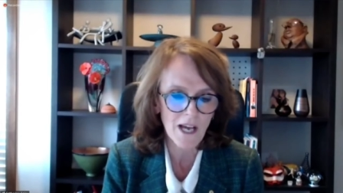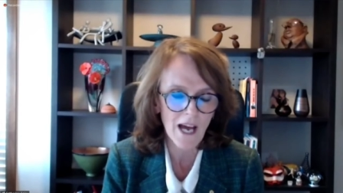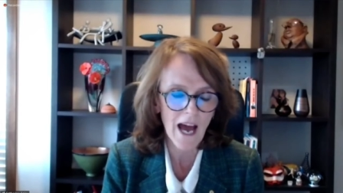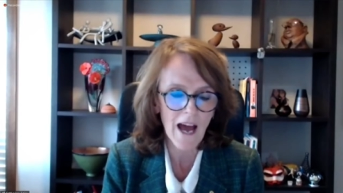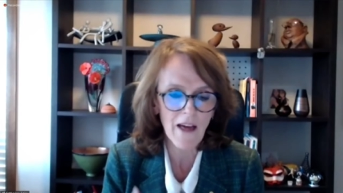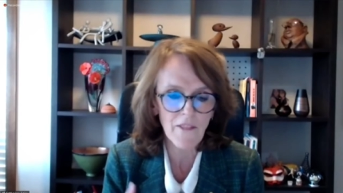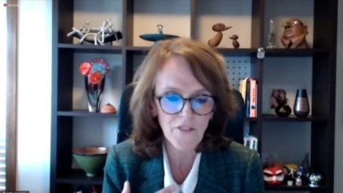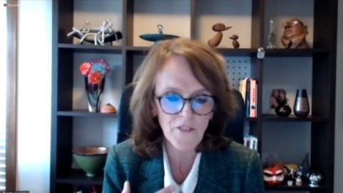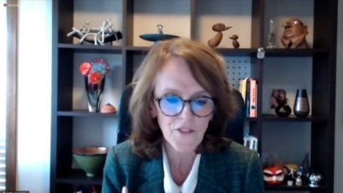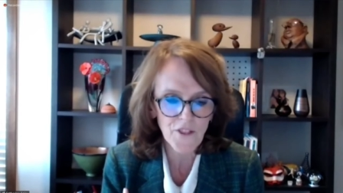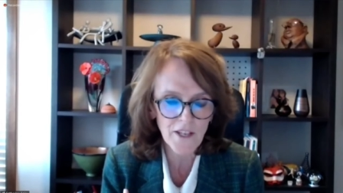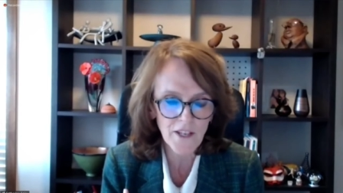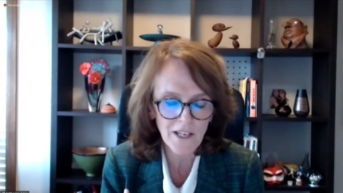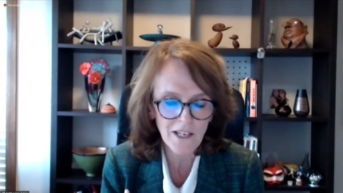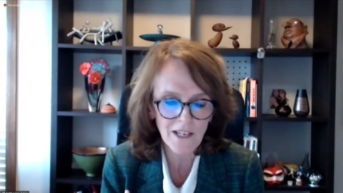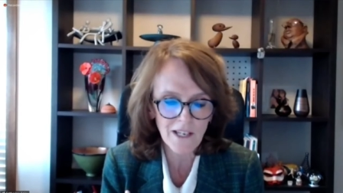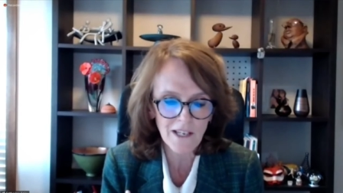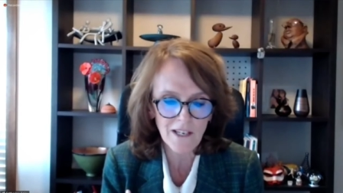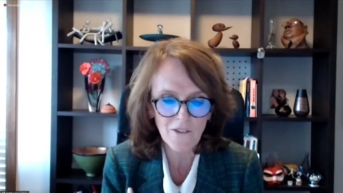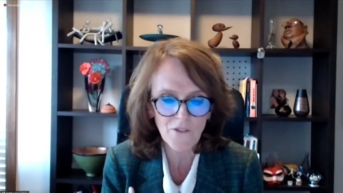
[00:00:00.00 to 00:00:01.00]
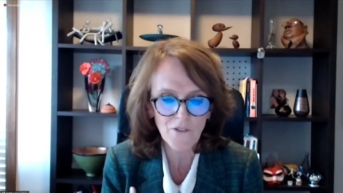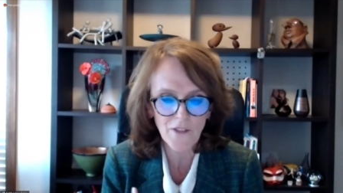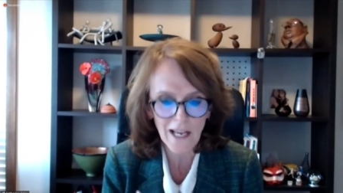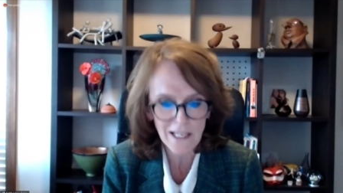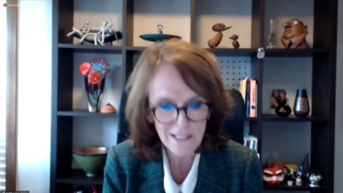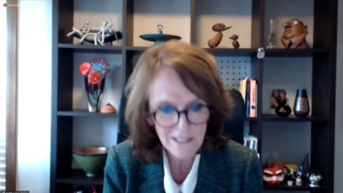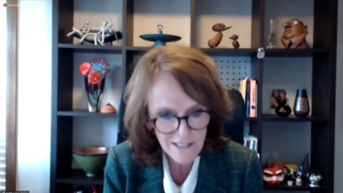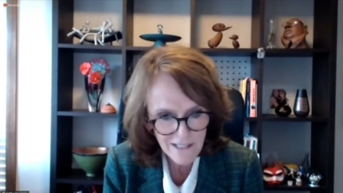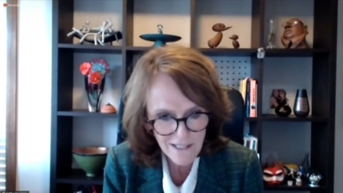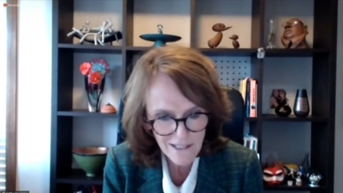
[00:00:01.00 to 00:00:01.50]
and thinking
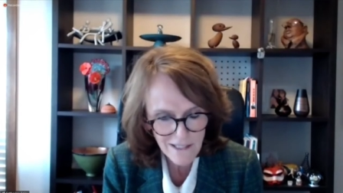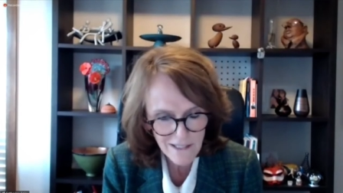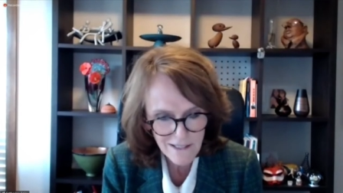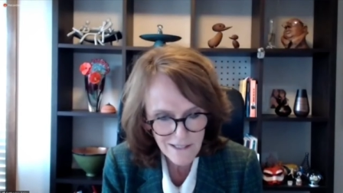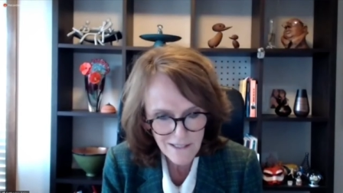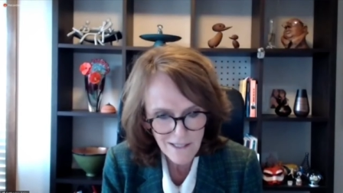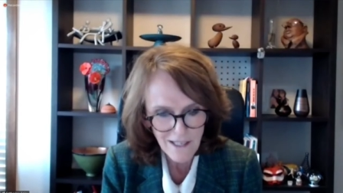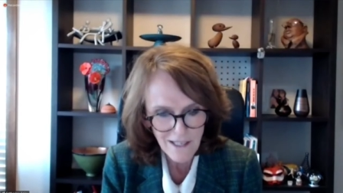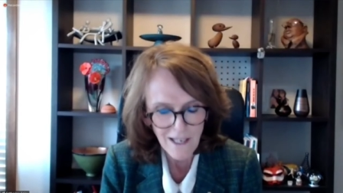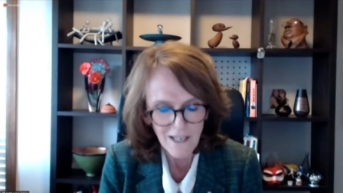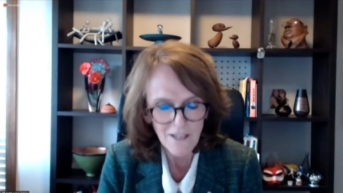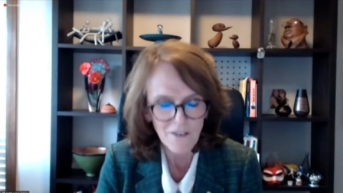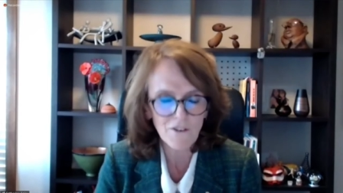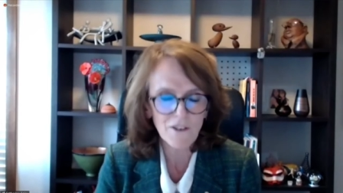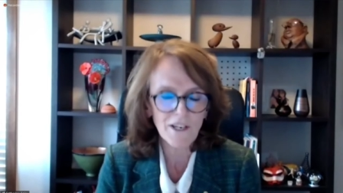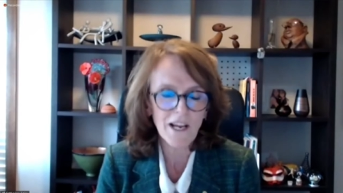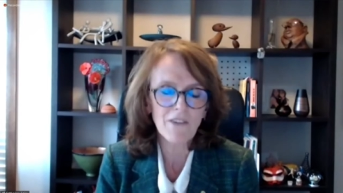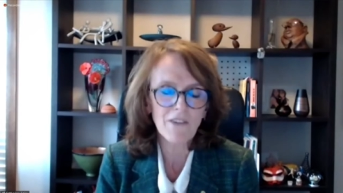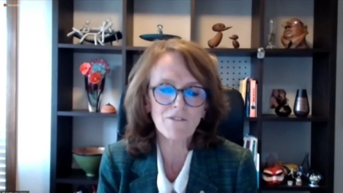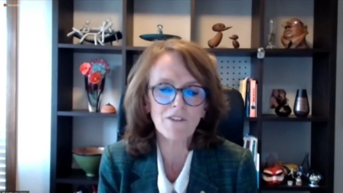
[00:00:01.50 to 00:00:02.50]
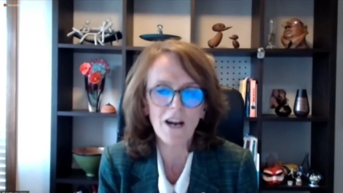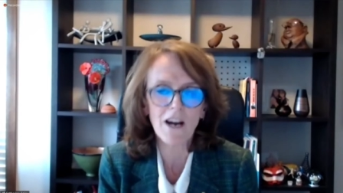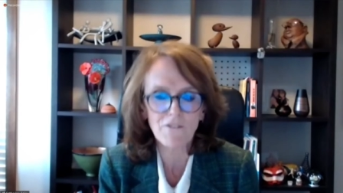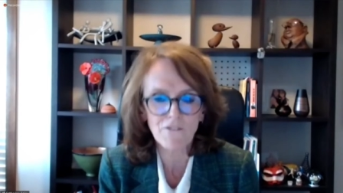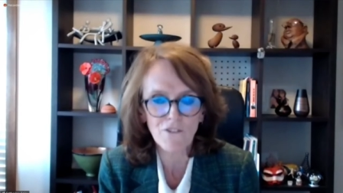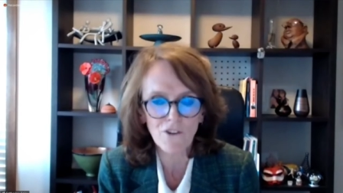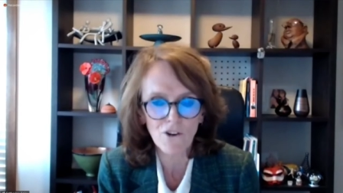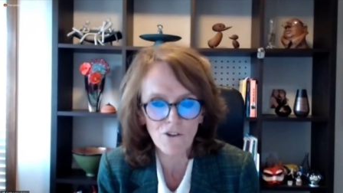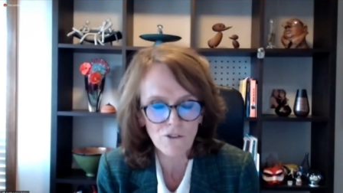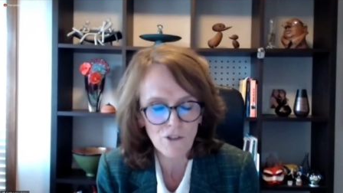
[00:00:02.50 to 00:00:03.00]
that's it. We're going to have
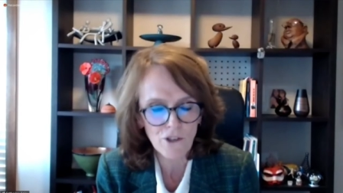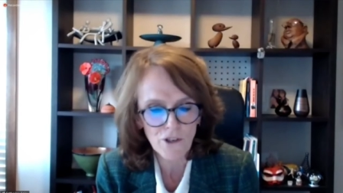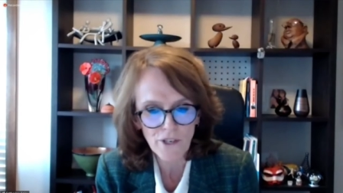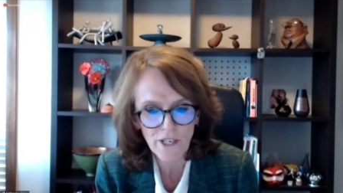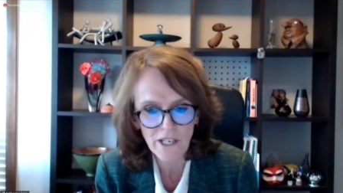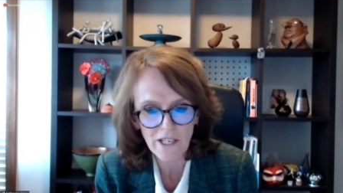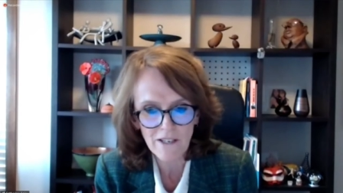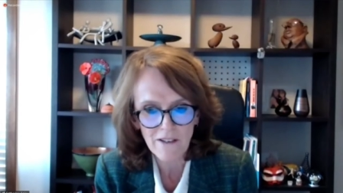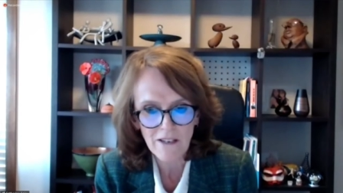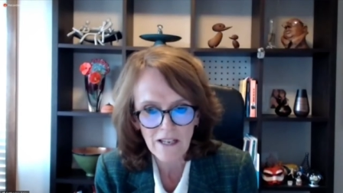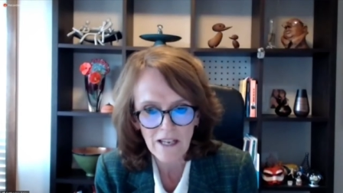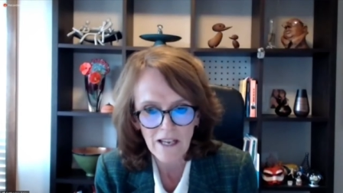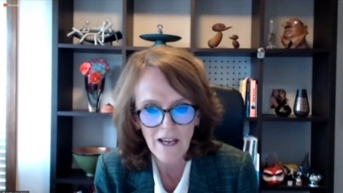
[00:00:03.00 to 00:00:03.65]
lifelong learning.